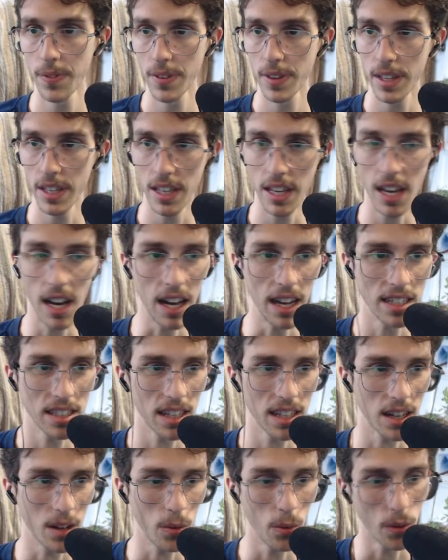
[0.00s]
Yeah, it's like
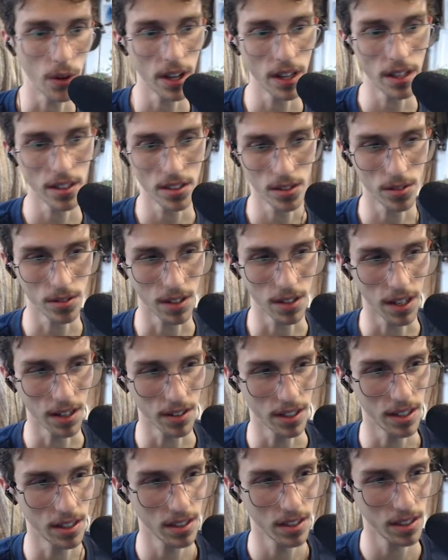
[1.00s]
way too
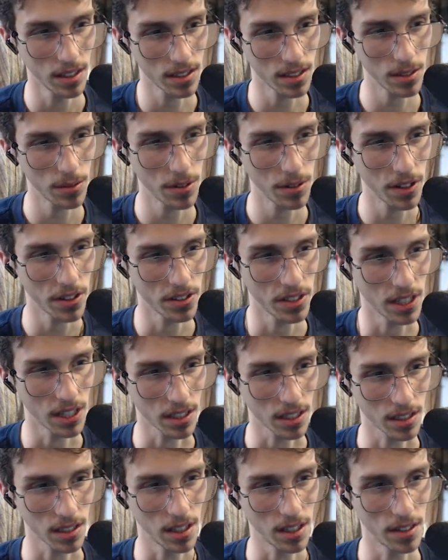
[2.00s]
rounded. Let's see what other text
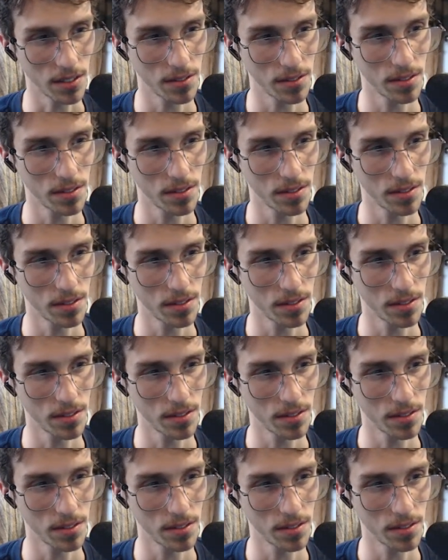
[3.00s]
they have.